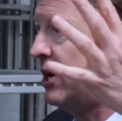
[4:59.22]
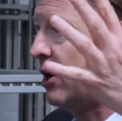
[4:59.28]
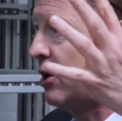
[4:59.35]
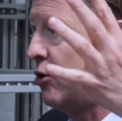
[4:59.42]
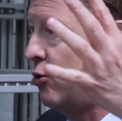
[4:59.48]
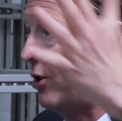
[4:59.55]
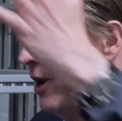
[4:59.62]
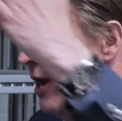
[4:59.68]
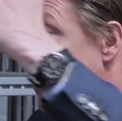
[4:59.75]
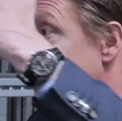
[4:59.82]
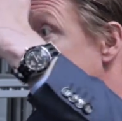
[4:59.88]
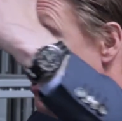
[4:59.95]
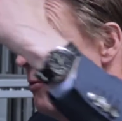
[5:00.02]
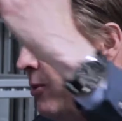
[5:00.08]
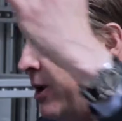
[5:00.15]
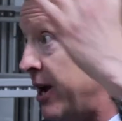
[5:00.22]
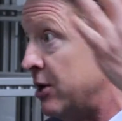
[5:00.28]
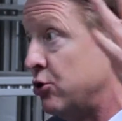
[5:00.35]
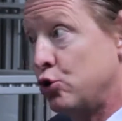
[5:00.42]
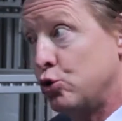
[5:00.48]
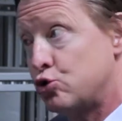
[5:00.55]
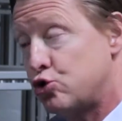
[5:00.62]
included, and then we can
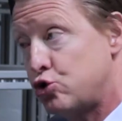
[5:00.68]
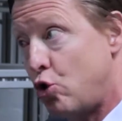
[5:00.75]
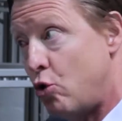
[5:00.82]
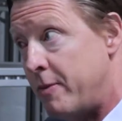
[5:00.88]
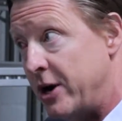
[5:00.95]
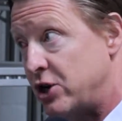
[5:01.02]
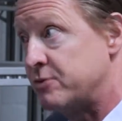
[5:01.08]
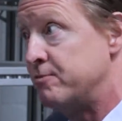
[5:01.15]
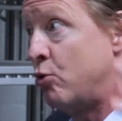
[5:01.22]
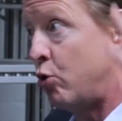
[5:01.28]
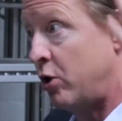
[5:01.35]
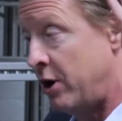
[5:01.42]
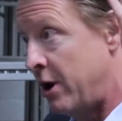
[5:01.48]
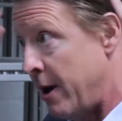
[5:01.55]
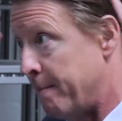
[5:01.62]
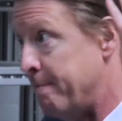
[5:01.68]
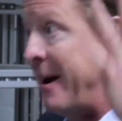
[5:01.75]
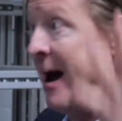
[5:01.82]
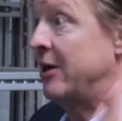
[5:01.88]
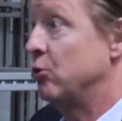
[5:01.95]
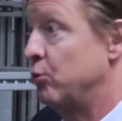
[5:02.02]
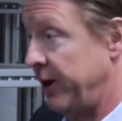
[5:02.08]
use so much more
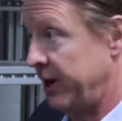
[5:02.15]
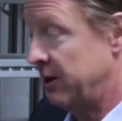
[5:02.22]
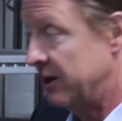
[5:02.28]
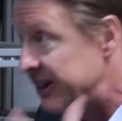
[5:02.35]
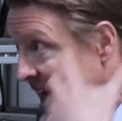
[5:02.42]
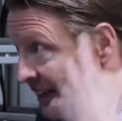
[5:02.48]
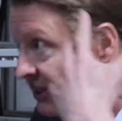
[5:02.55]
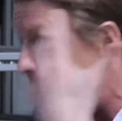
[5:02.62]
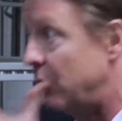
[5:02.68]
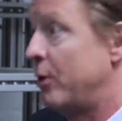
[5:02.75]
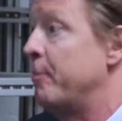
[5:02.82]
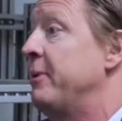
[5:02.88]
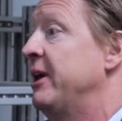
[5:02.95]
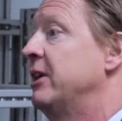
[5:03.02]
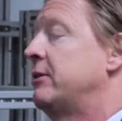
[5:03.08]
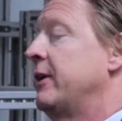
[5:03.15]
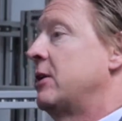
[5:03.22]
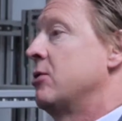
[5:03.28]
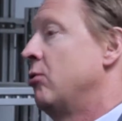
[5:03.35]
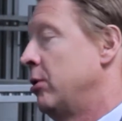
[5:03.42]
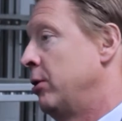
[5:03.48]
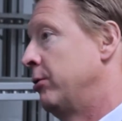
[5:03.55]
bandwidth. That's how we build the
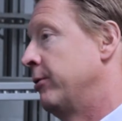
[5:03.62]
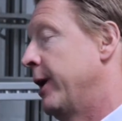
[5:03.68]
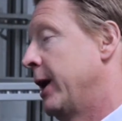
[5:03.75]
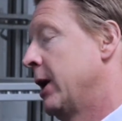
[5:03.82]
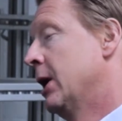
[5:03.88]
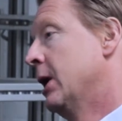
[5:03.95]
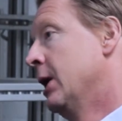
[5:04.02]
technology today.